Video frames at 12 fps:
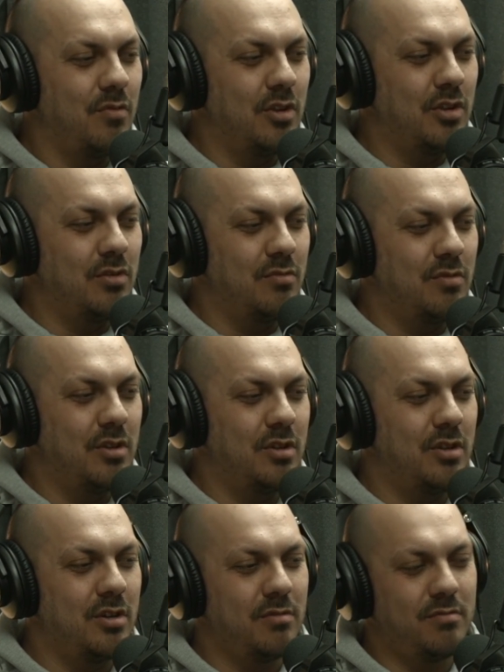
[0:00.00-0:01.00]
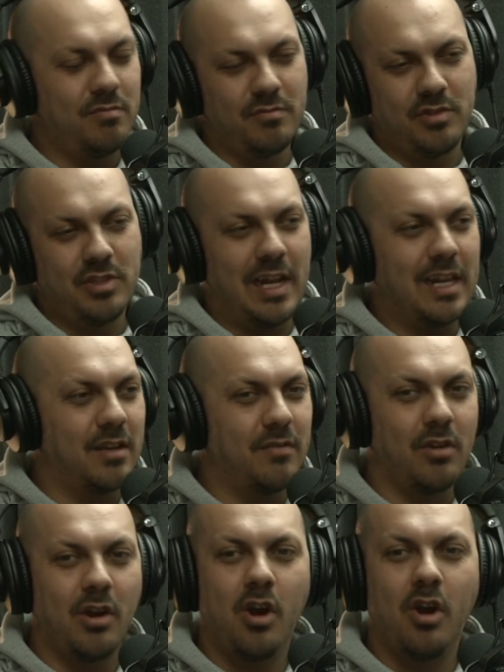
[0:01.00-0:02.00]
the selling
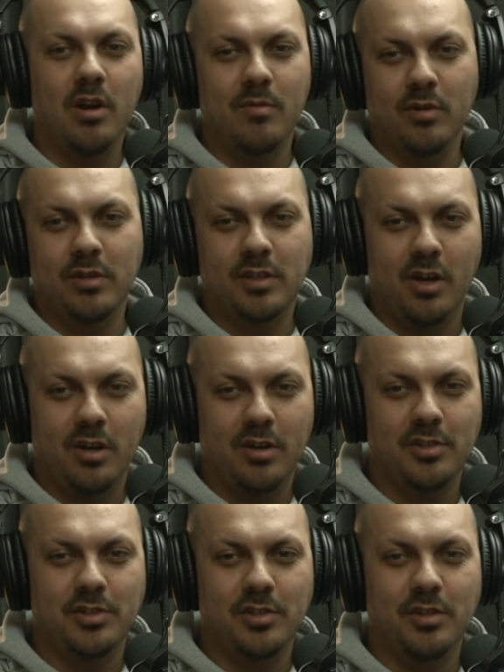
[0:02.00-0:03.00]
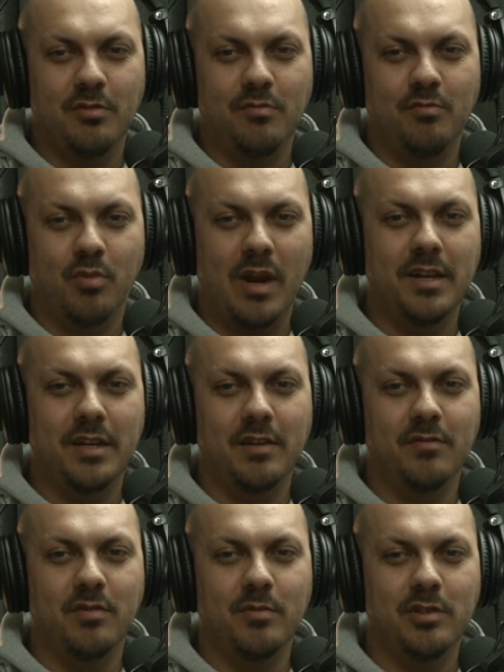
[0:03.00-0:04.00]
of hybrid cars and the
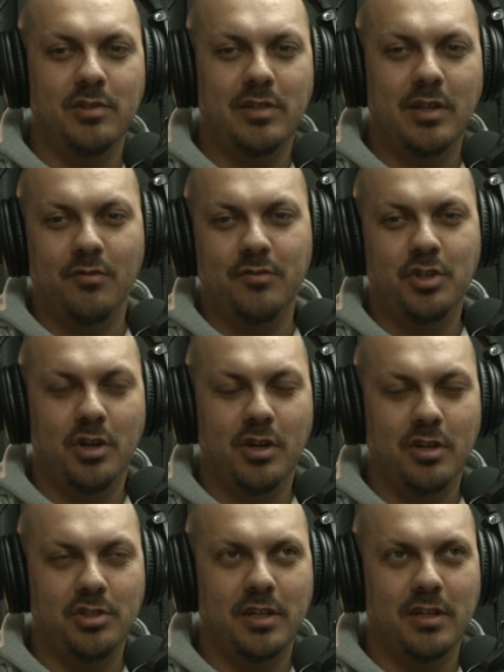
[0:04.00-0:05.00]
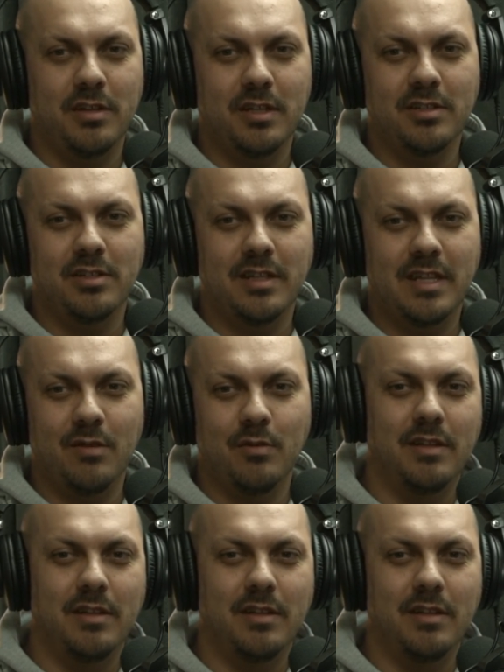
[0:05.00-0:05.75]
branding of them as self-charging and things like that,